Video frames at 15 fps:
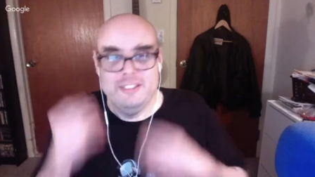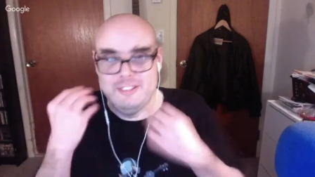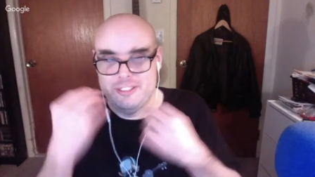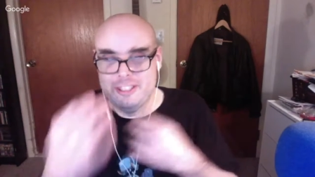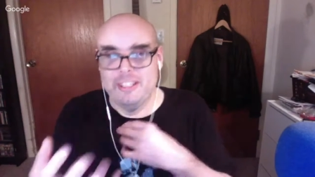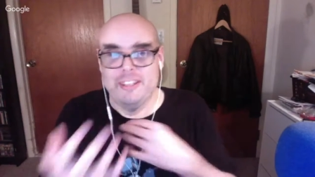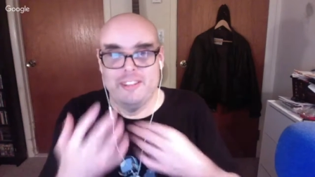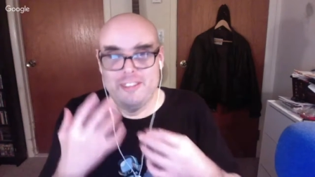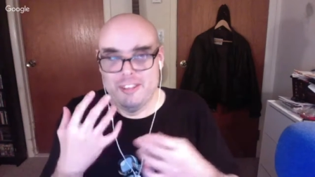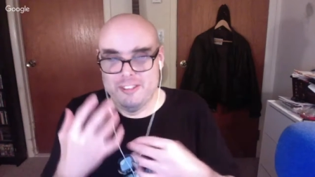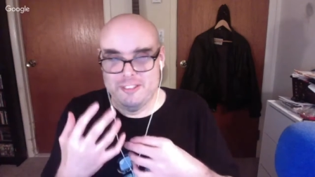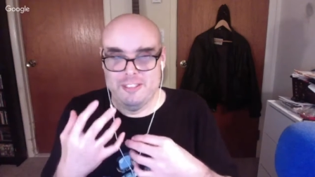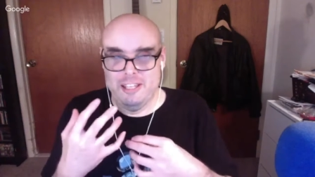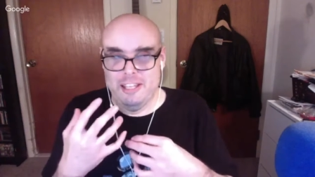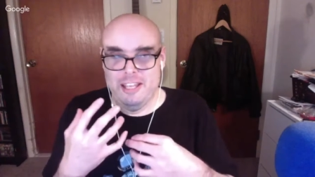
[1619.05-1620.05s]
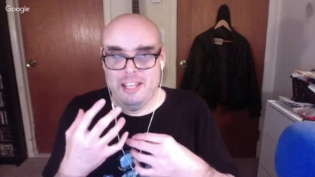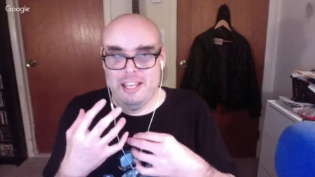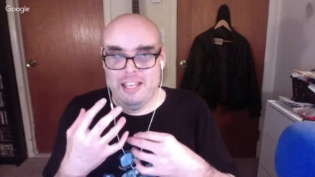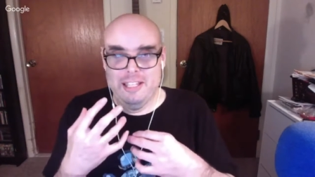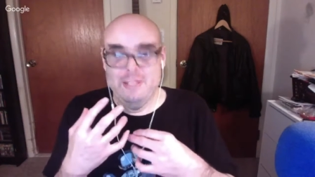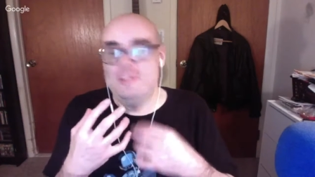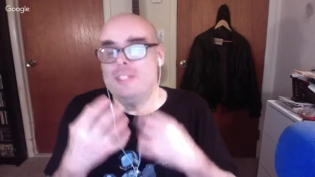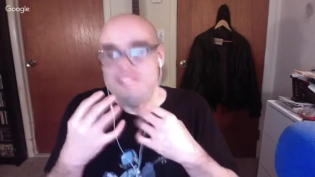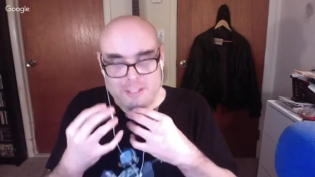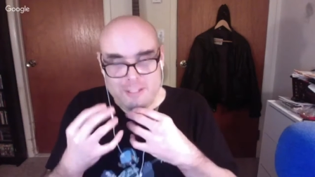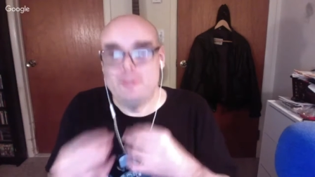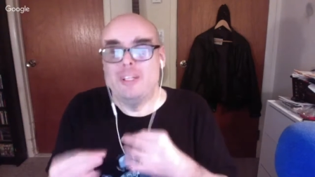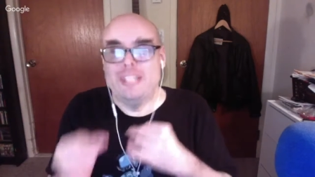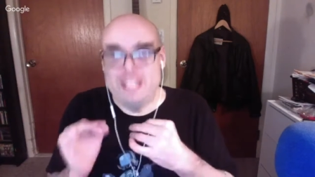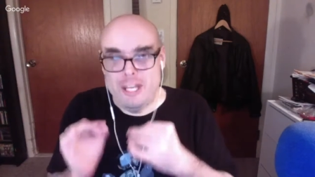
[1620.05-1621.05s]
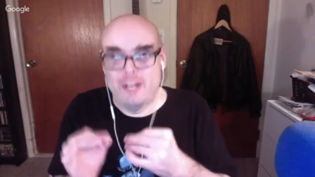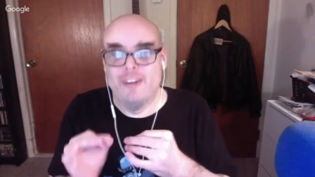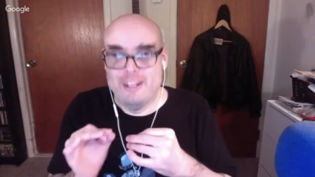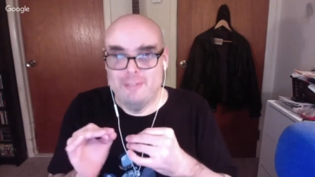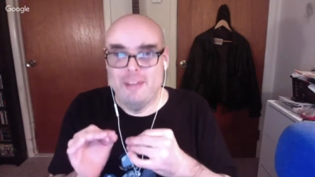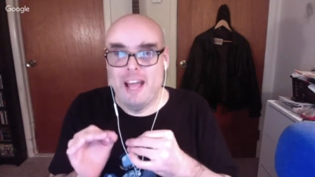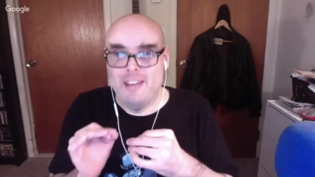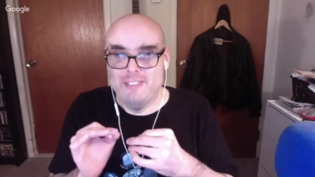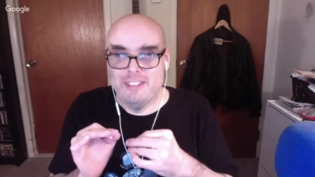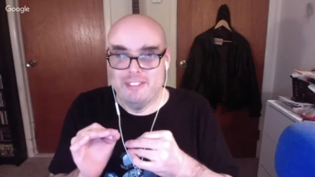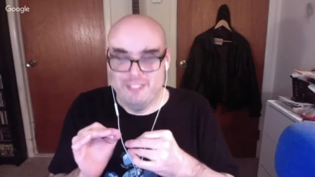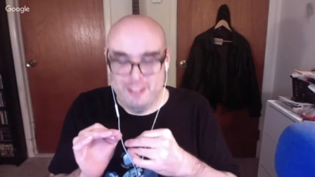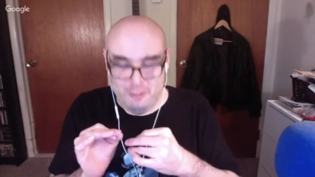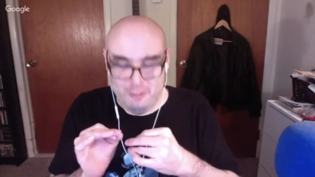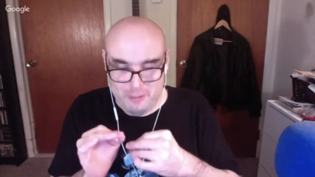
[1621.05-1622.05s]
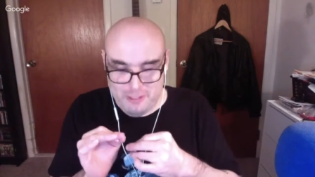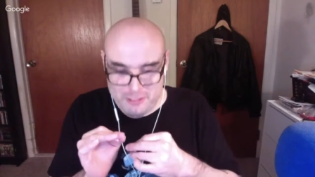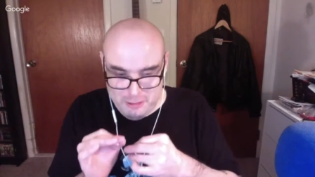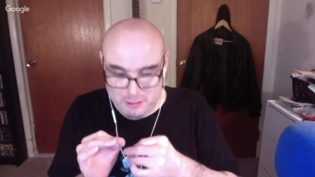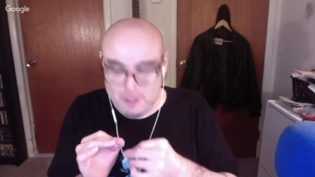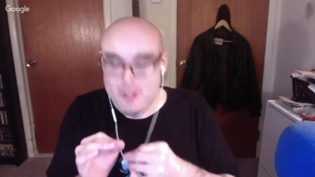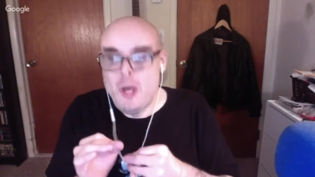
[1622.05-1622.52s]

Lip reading: singing this, you can hear him having fun with just